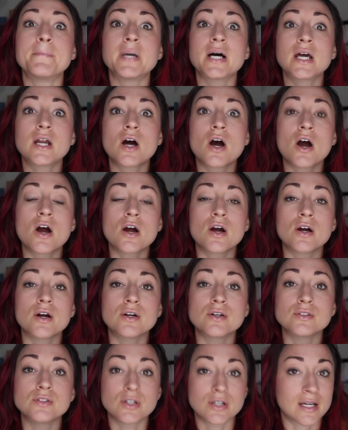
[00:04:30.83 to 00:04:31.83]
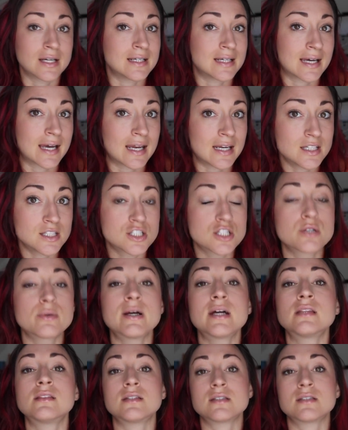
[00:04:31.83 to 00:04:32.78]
but are looking to get into it,